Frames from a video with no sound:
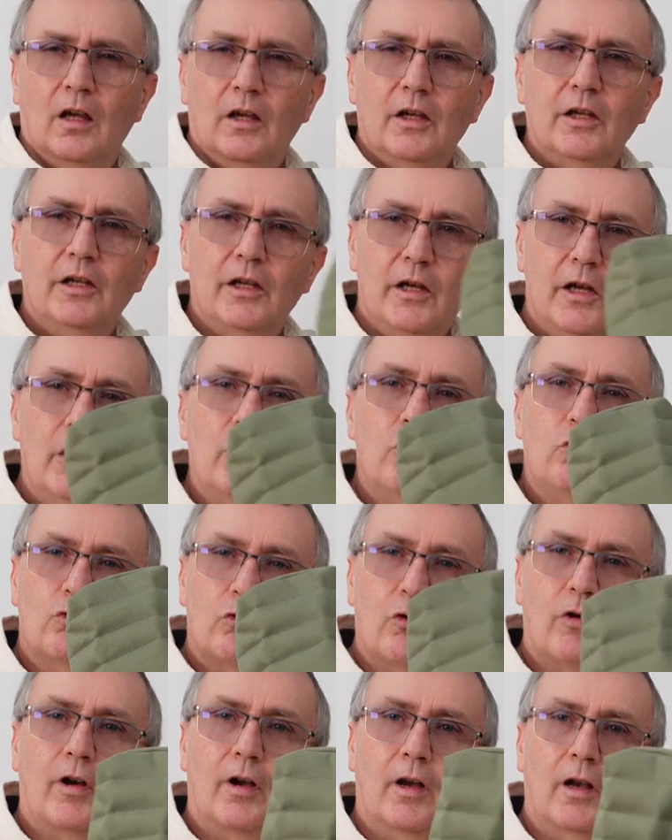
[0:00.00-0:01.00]
You
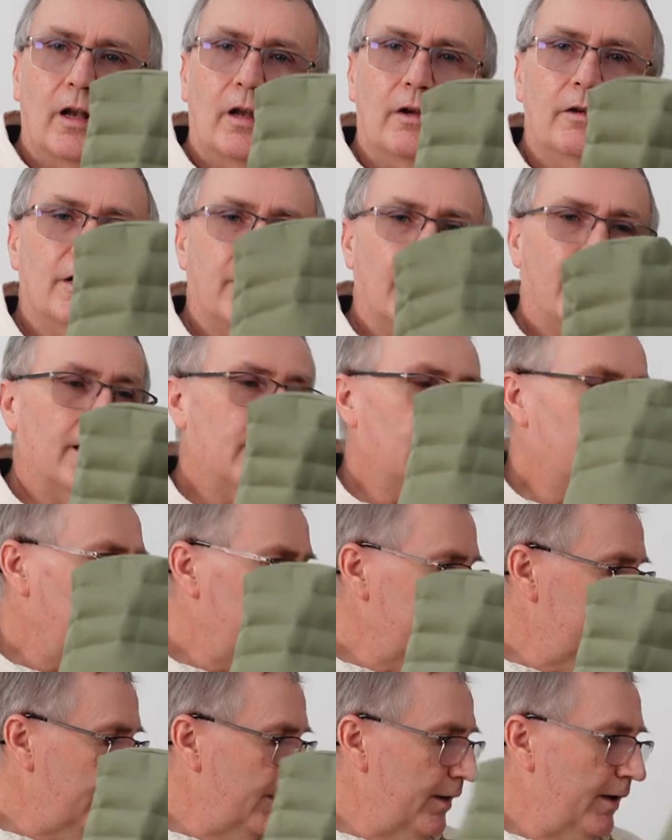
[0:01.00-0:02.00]
try and locate
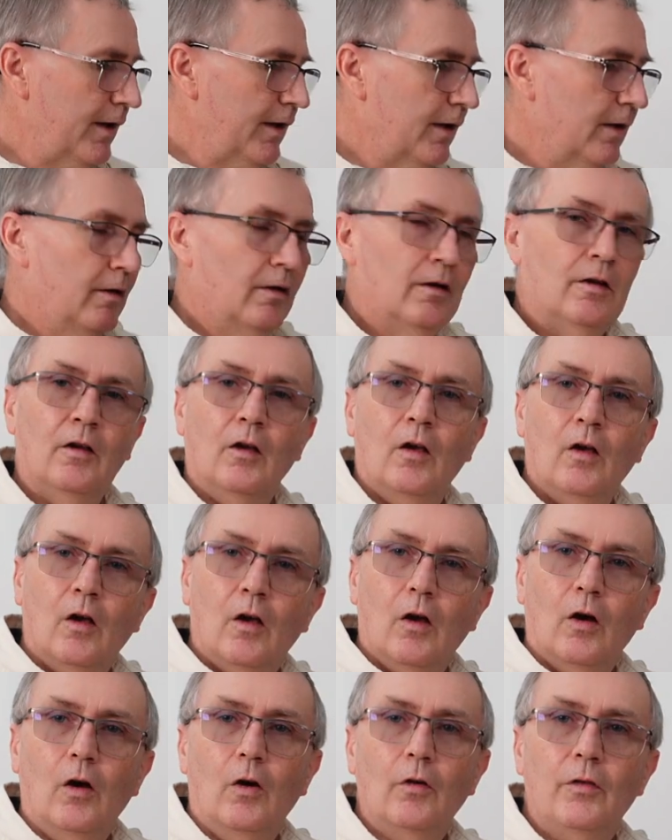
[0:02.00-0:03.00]
this thing
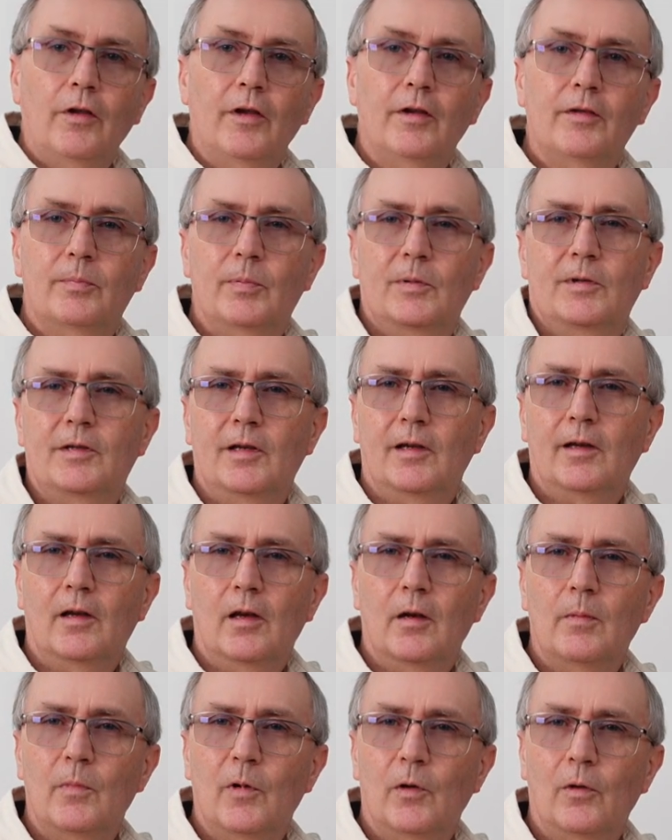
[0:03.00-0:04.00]
on this
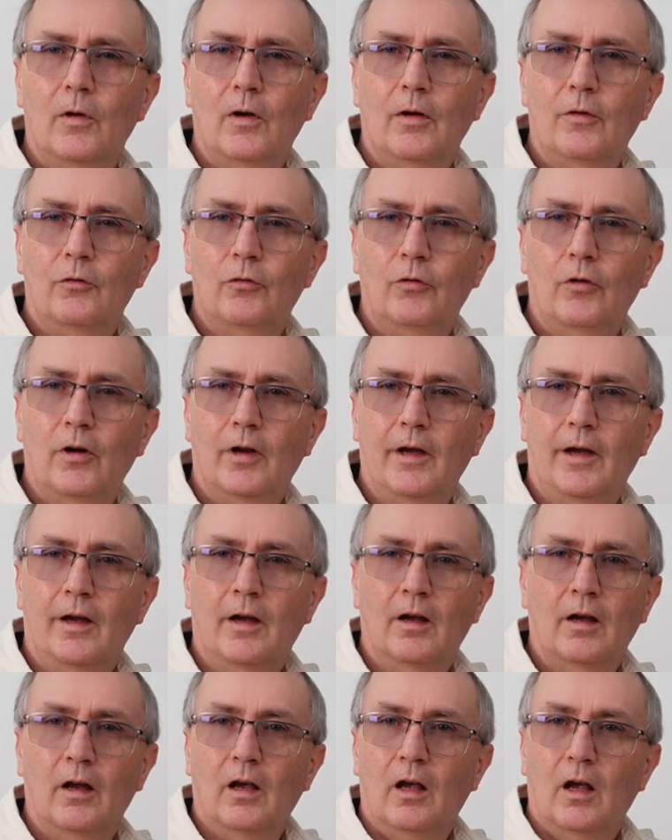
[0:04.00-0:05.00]
particular model of trolley.
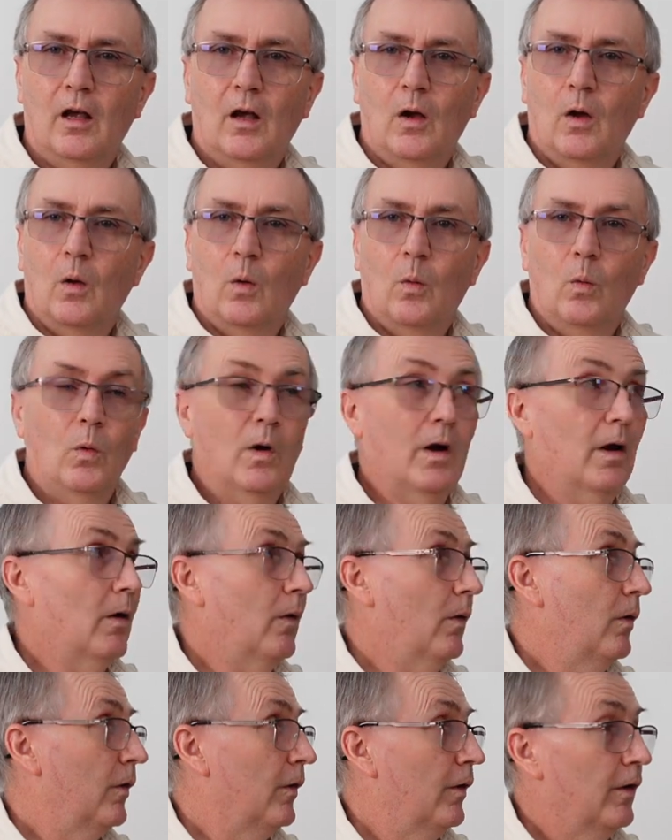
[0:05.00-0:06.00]

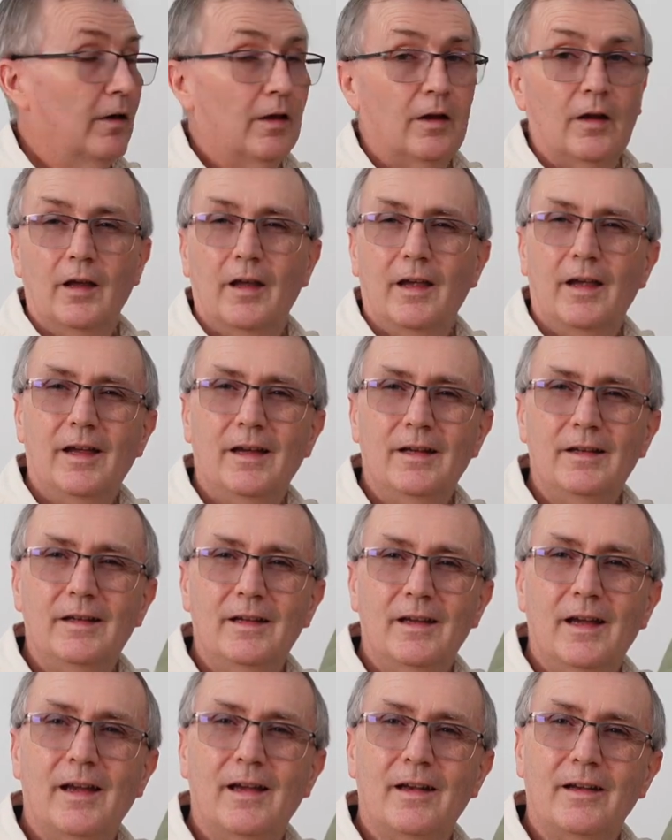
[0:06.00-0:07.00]
Well, in
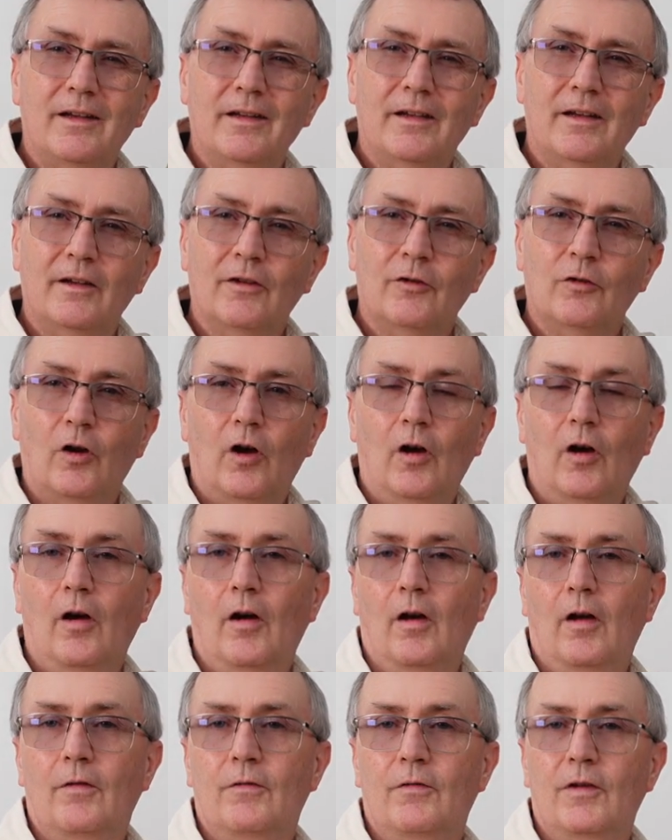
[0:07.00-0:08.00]
the end,
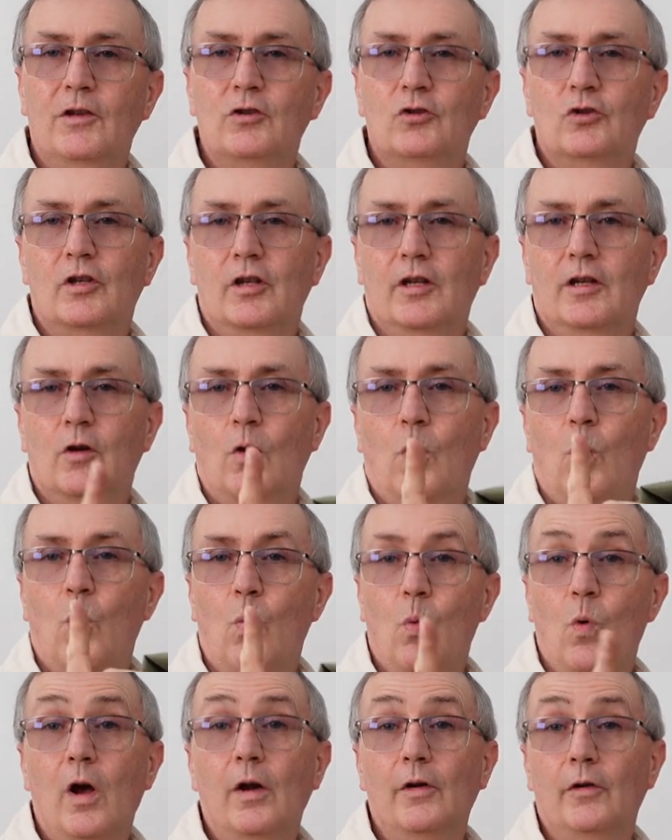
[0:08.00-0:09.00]
I eventually got
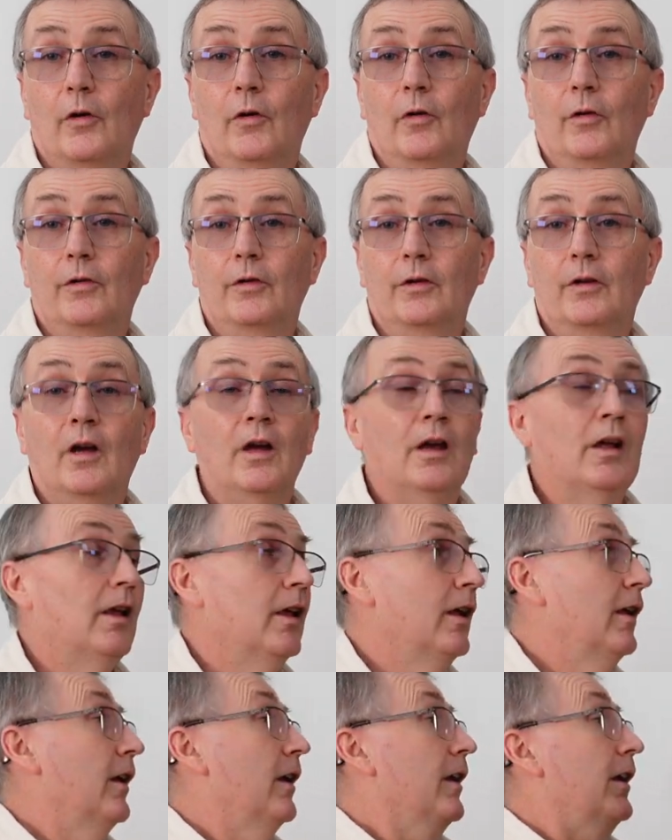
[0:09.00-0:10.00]
one on
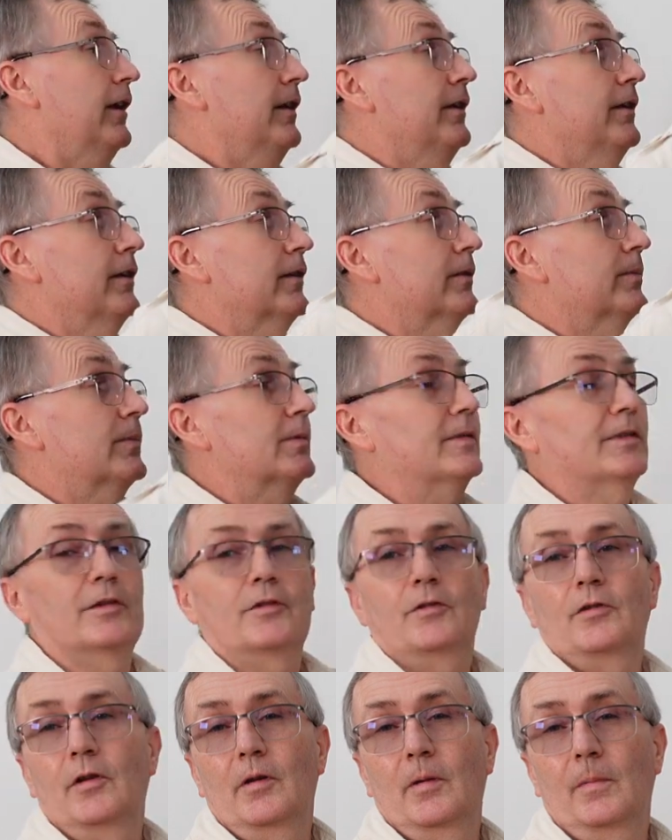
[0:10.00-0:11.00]
in this
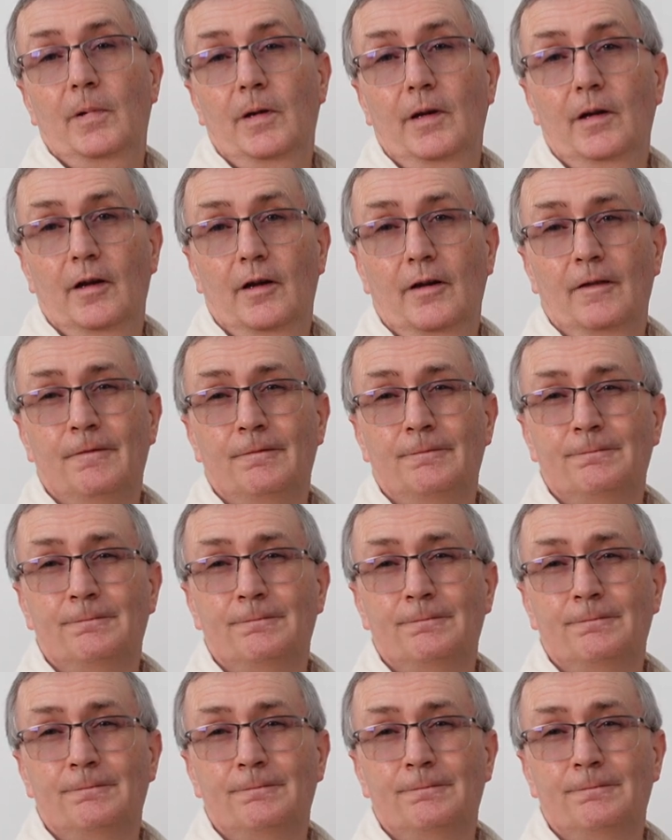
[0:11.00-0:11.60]
position up here.